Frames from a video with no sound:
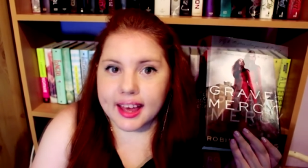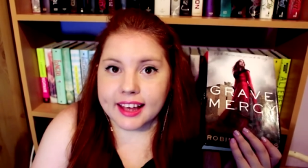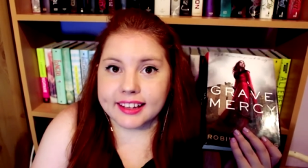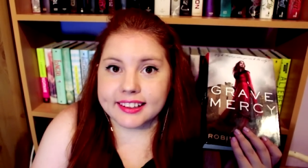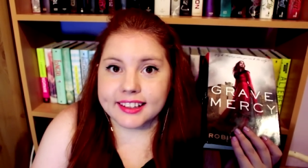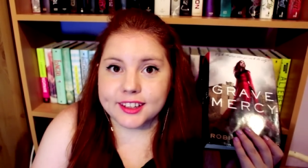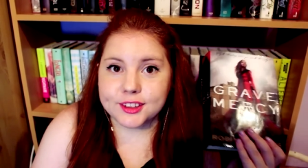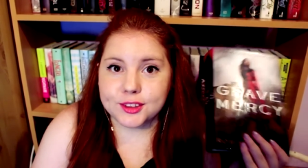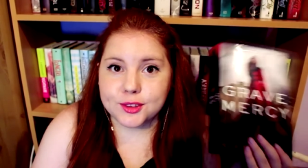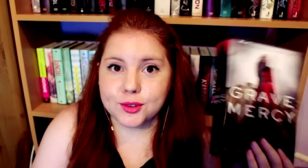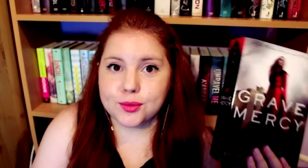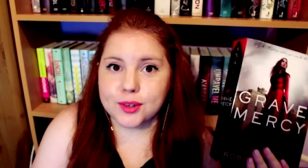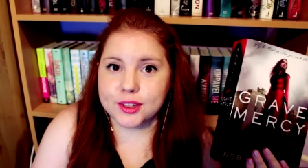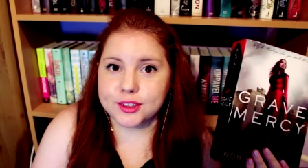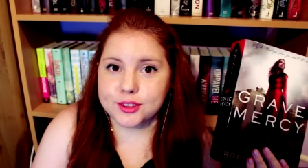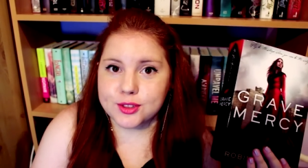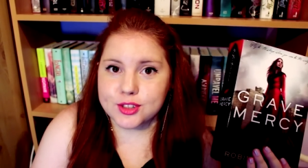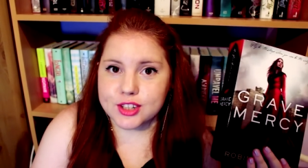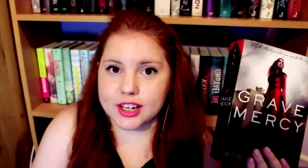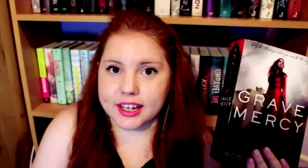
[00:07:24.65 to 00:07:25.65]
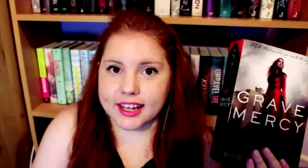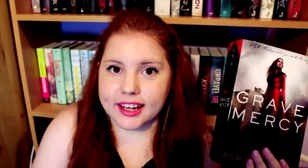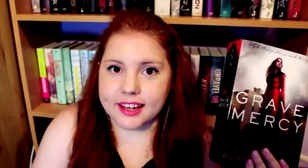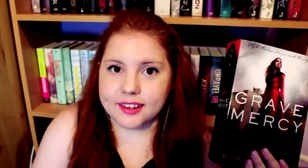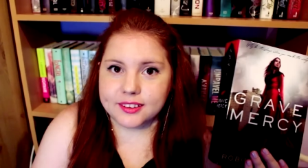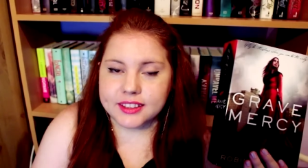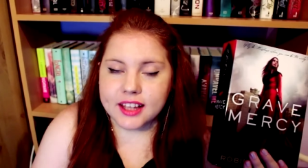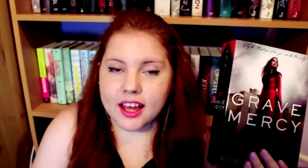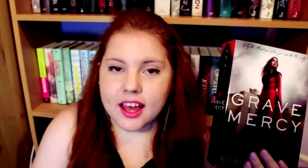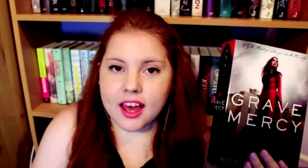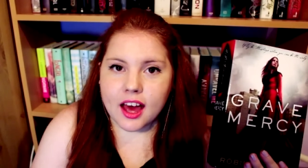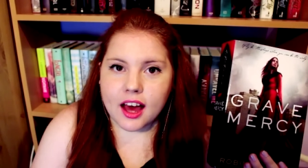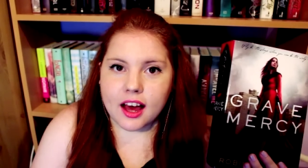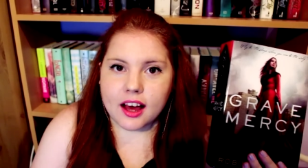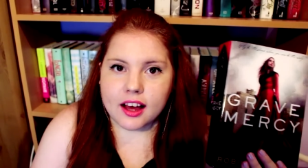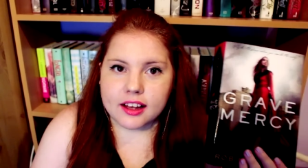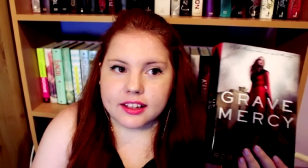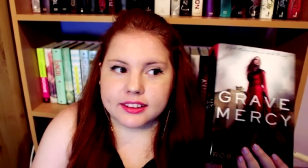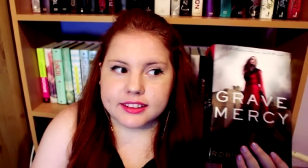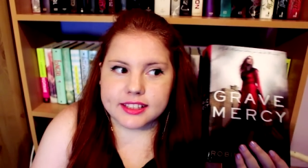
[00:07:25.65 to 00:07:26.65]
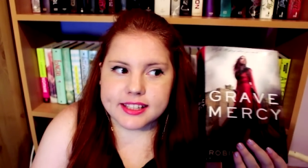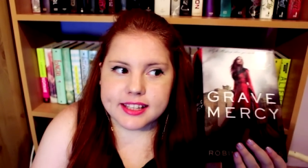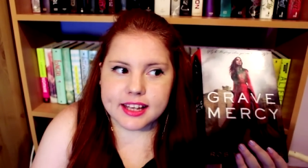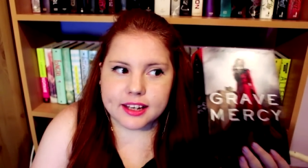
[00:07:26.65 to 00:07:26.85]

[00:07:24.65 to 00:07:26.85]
and I do want to check out the